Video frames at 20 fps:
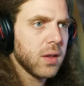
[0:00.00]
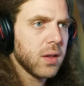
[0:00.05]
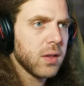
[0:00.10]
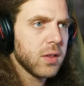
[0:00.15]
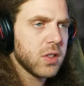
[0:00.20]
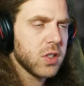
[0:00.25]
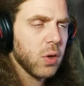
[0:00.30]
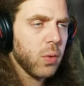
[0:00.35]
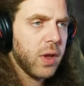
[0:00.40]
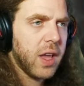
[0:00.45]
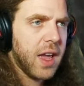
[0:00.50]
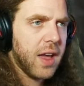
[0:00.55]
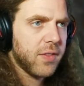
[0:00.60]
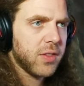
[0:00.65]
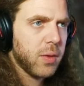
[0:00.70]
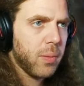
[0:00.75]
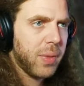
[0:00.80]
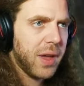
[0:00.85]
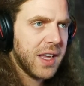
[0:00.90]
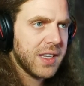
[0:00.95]
So we have to
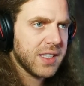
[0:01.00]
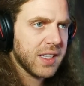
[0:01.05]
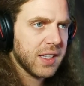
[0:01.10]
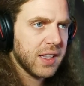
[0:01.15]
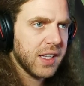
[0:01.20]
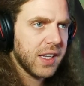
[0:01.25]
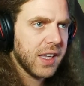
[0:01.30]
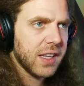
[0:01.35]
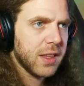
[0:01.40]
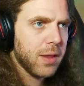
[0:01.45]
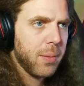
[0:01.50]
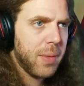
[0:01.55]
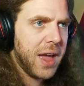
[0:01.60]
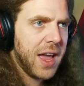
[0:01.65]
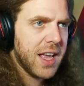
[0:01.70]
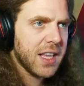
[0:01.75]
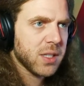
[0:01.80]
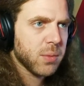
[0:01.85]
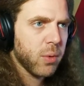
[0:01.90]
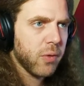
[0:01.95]
basically get the
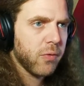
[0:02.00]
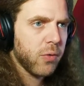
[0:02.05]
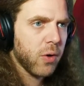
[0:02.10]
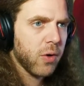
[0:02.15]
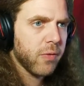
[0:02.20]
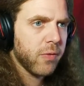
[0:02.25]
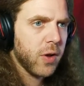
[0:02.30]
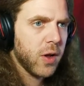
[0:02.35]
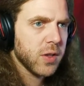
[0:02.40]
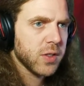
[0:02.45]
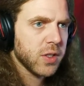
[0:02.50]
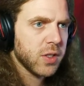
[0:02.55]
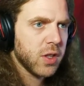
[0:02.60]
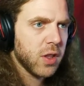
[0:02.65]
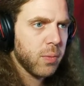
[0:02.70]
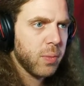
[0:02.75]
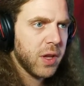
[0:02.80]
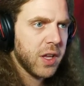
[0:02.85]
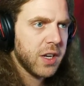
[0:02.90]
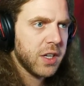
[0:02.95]
mask before it falls into the
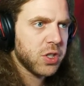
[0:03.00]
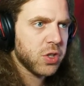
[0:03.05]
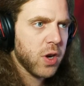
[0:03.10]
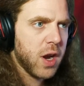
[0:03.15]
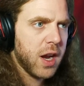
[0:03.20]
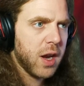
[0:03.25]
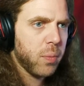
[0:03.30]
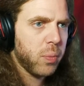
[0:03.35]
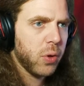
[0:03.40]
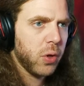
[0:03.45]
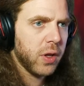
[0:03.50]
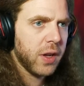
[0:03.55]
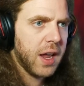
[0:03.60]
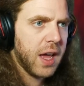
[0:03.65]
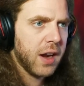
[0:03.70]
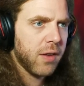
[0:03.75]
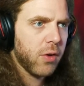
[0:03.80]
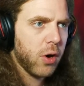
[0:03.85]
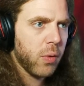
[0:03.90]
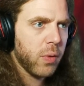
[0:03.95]
pit. He's trying to pull it out
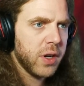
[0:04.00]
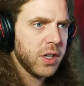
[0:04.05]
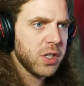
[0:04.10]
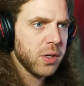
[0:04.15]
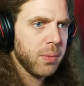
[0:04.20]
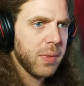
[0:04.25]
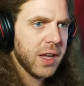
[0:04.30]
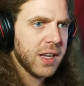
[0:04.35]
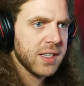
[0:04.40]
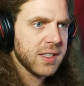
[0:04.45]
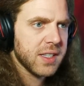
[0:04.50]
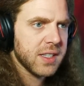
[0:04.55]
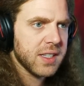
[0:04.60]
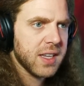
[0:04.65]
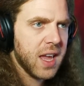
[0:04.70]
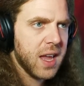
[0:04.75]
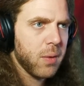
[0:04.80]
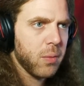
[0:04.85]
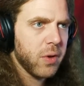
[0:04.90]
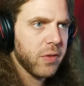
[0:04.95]
of our reach and make his
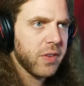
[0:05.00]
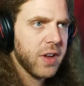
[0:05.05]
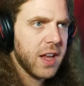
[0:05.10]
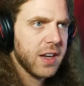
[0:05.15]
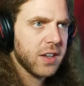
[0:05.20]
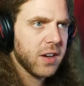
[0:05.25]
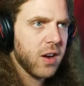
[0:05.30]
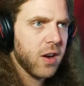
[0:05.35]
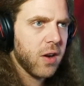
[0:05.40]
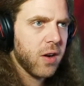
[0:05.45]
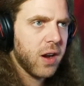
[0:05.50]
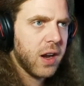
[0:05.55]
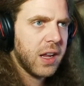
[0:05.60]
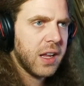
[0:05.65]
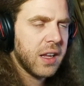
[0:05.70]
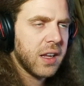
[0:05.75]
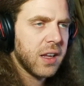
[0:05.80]
escape. We've got to hurry.